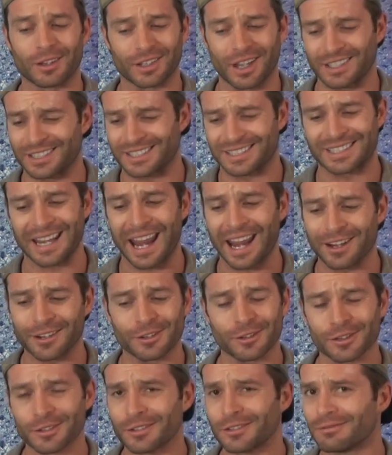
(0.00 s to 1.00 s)
a
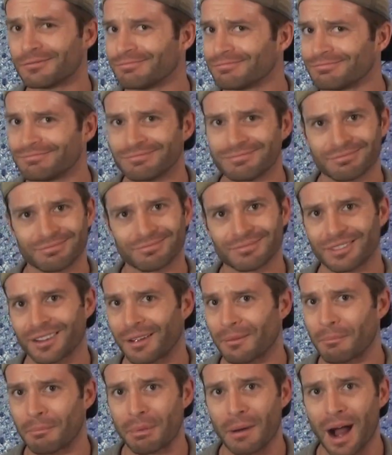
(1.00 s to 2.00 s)
standard
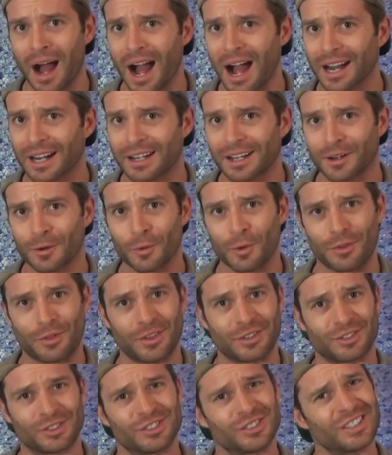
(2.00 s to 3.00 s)
Bock
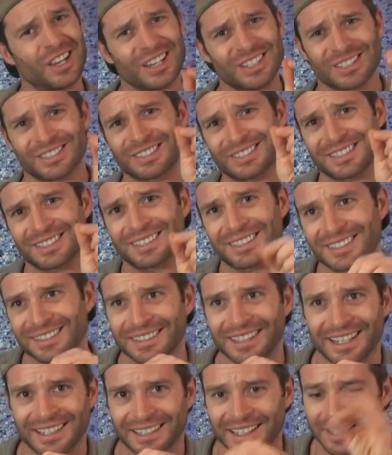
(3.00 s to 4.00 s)
with just
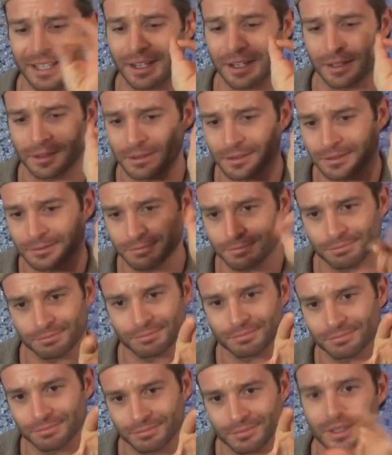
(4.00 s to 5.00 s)
like a,
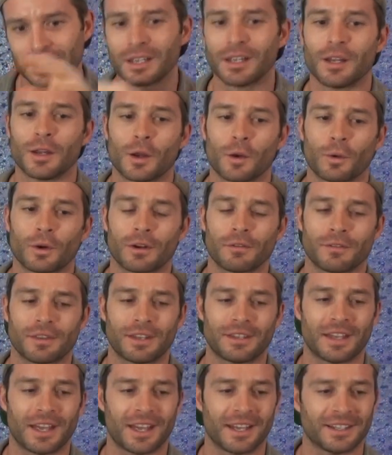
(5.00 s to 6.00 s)
whatever
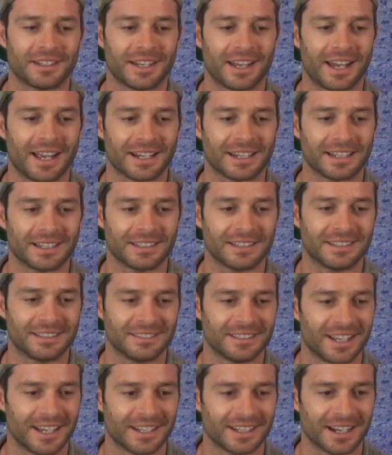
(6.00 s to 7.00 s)

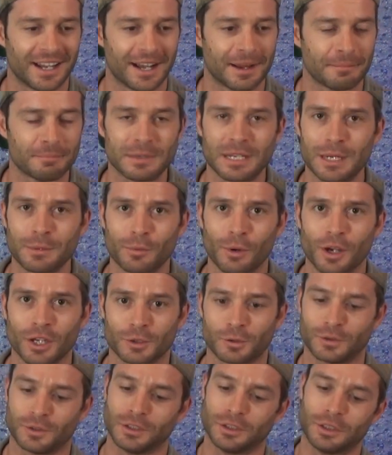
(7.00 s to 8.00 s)
that meme
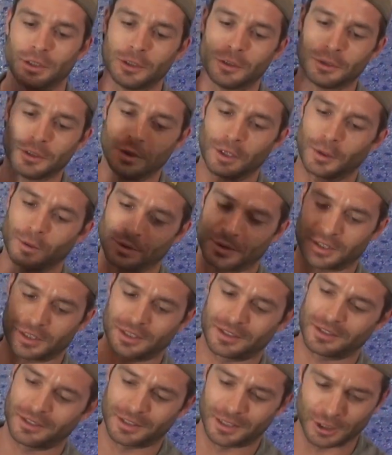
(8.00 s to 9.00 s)
was with the dude, with
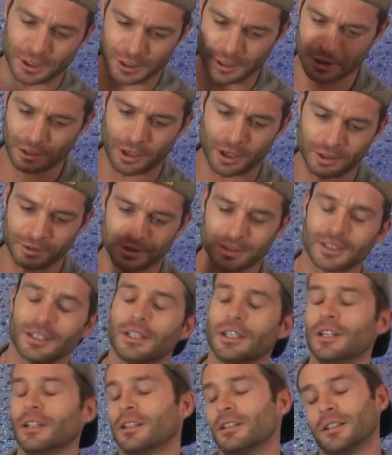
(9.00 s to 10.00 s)
the salt
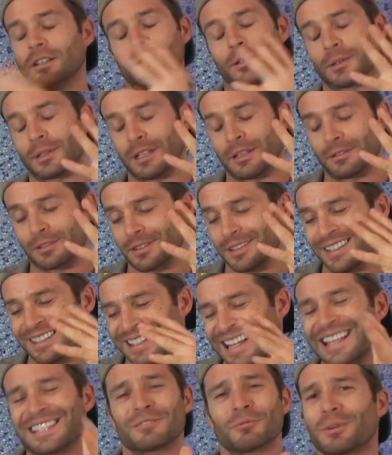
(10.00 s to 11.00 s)
or whatever.
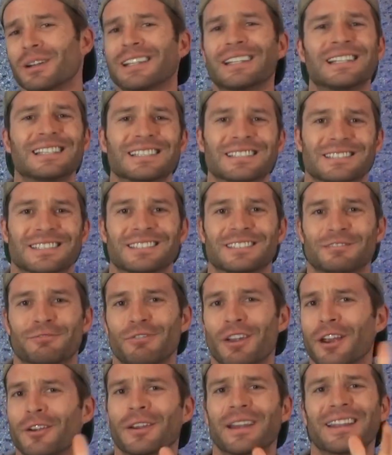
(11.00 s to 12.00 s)
That's what it is. It's
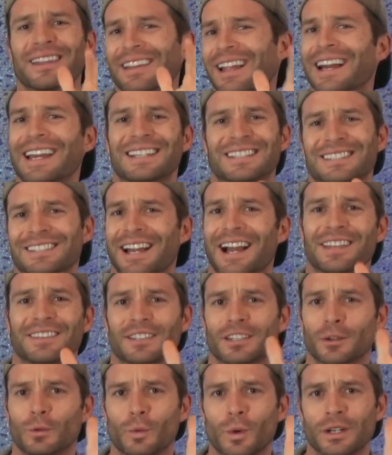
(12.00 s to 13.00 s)
very light
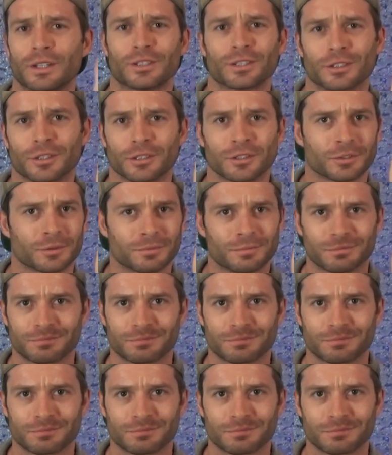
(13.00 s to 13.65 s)
on the winter